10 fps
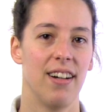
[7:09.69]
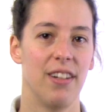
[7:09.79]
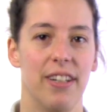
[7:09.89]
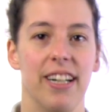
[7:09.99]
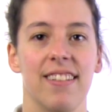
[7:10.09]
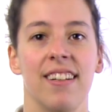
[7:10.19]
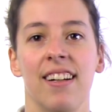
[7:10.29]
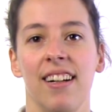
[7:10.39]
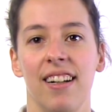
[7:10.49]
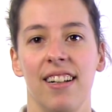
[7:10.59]
All right,
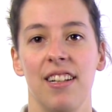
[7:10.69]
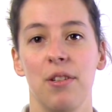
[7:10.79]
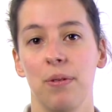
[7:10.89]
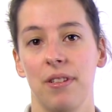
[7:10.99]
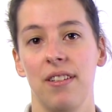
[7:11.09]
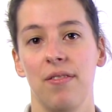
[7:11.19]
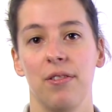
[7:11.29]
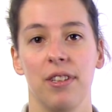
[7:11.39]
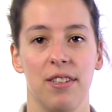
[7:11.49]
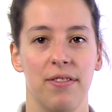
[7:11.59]
this was it
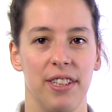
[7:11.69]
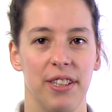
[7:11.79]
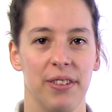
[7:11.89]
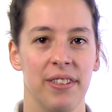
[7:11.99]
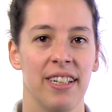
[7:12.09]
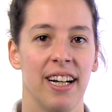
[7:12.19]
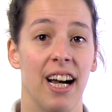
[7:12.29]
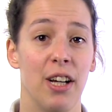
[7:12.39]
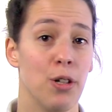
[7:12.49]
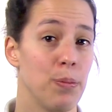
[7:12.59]
for this video.
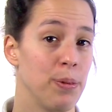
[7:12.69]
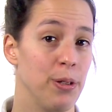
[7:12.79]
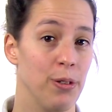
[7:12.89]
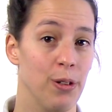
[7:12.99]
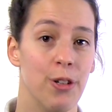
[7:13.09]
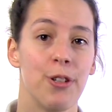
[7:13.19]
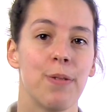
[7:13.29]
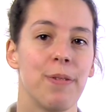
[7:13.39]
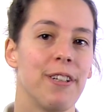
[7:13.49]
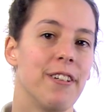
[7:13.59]
I hope you learned
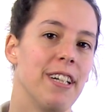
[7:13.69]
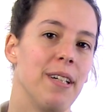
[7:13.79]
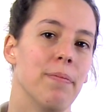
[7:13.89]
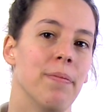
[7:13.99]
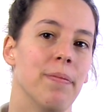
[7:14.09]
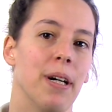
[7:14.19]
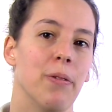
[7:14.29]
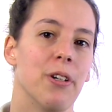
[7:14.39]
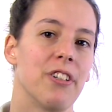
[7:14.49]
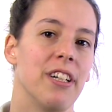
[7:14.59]
something today by
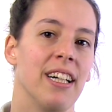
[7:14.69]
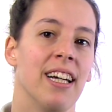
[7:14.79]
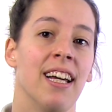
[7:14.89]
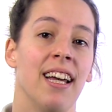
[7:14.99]
watching,